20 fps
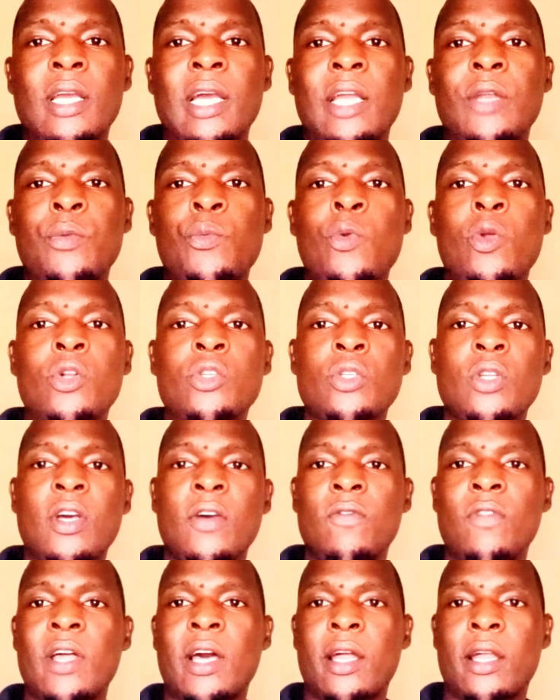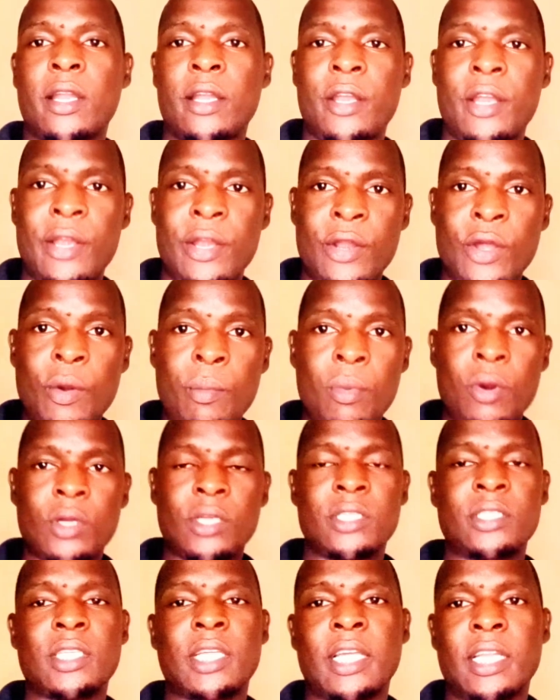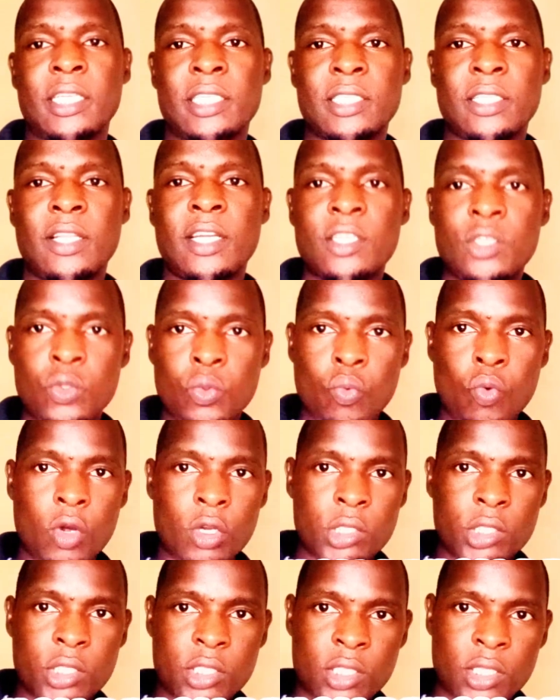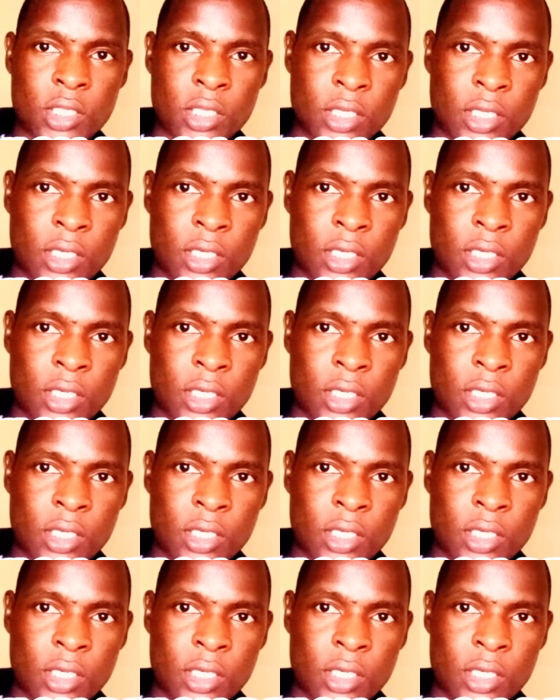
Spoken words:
and we also have the normal cells. That's what